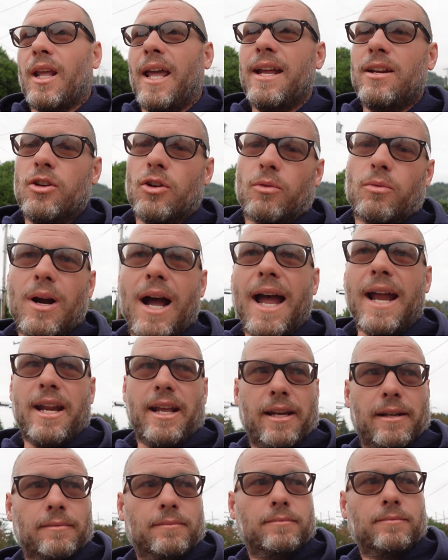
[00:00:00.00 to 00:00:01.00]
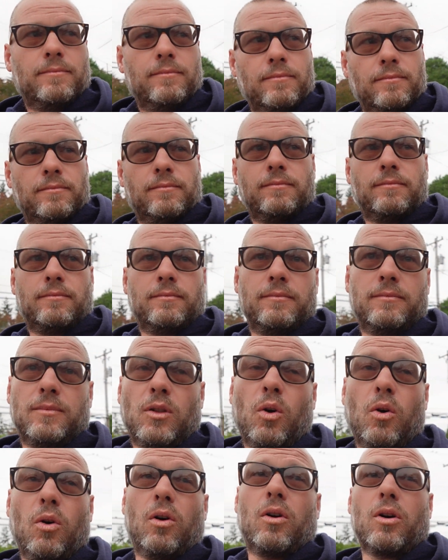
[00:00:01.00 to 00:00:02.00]
and you're riding
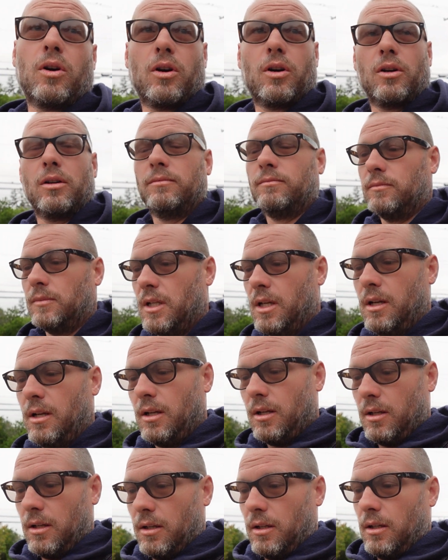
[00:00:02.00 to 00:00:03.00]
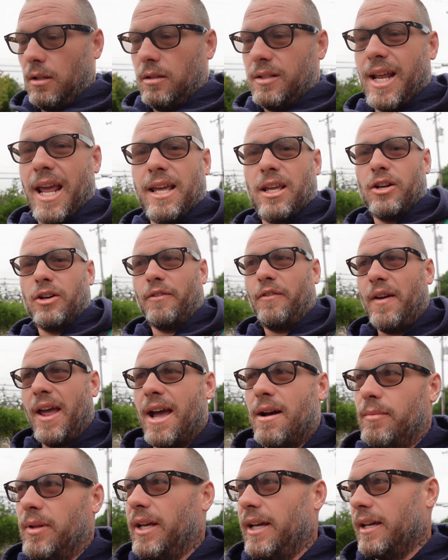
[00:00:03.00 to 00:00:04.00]
or taking your
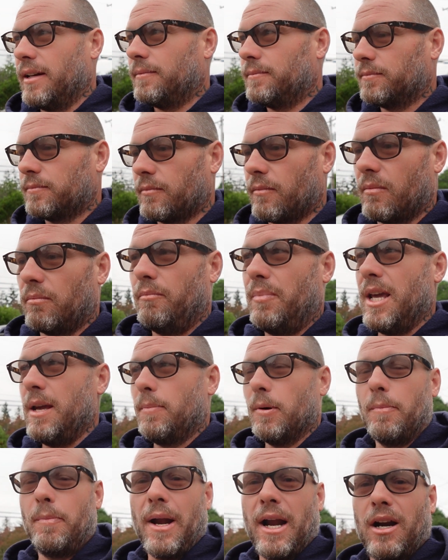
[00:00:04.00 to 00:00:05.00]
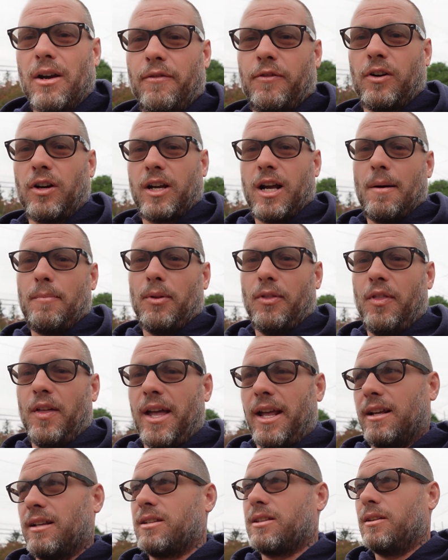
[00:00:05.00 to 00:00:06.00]
family, be prepared for a couple
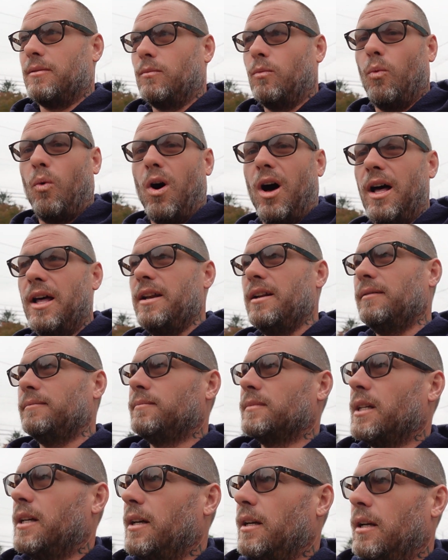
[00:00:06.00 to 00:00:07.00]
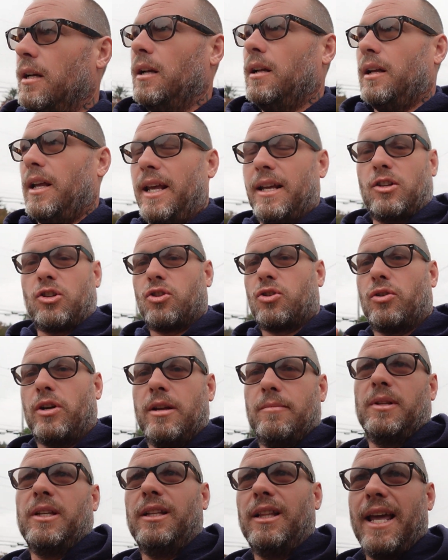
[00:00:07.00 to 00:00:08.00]
things. One,
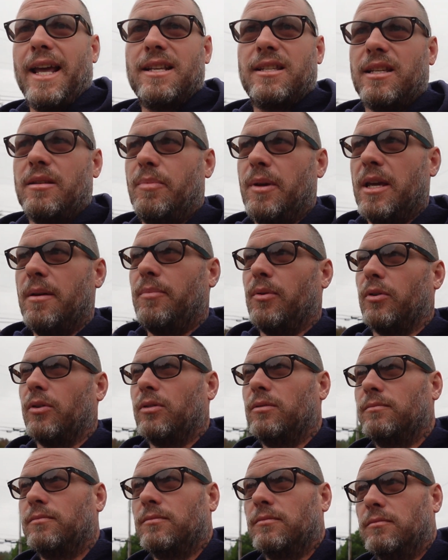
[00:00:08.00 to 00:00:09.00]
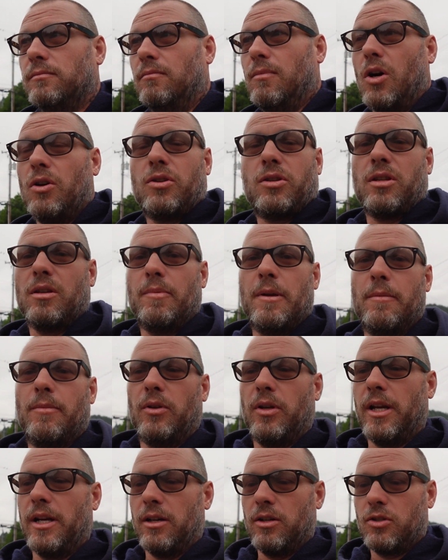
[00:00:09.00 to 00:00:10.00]
extremely lazy people most of the
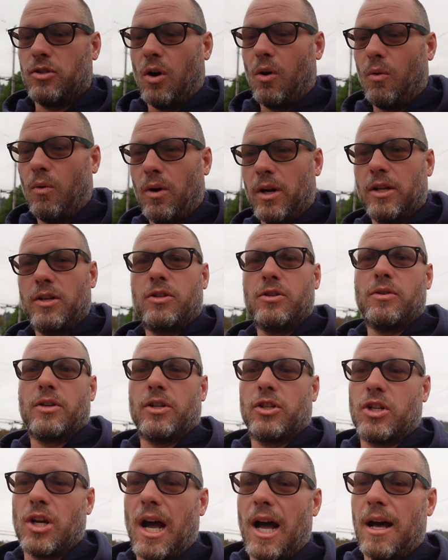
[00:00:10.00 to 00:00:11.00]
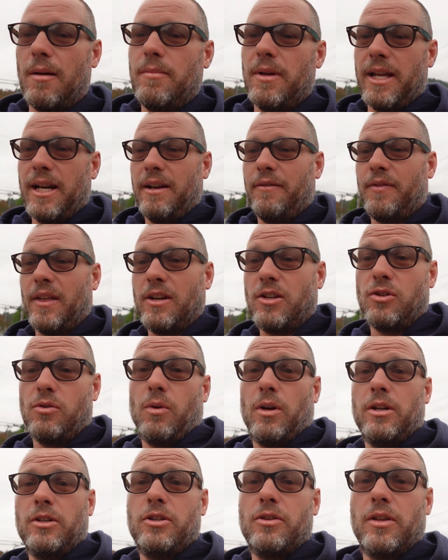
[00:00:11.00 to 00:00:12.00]
people here don't want to do their job. And if they do
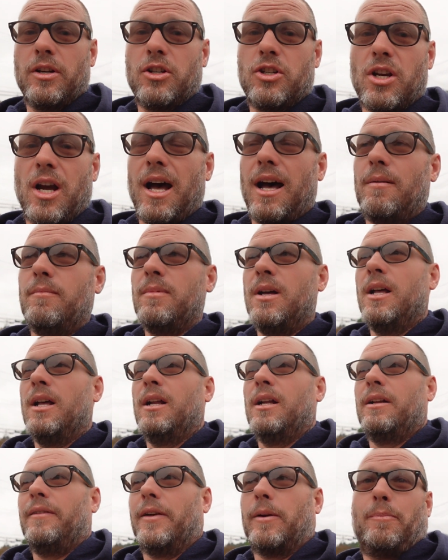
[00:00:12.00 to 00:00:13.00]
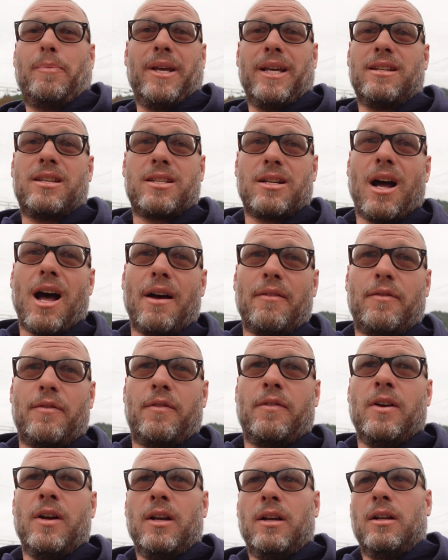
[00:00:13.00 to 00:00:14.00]
want to do their job, they're pissed
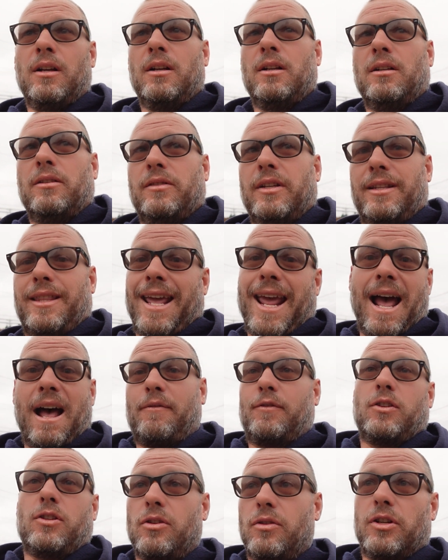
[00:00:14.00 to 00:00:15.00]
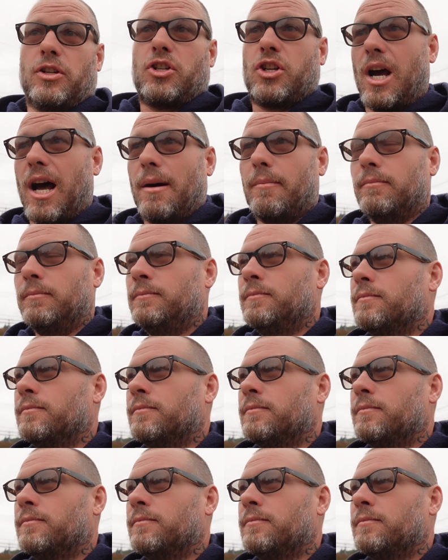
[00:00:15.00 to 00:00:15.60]
off that they have to do their job.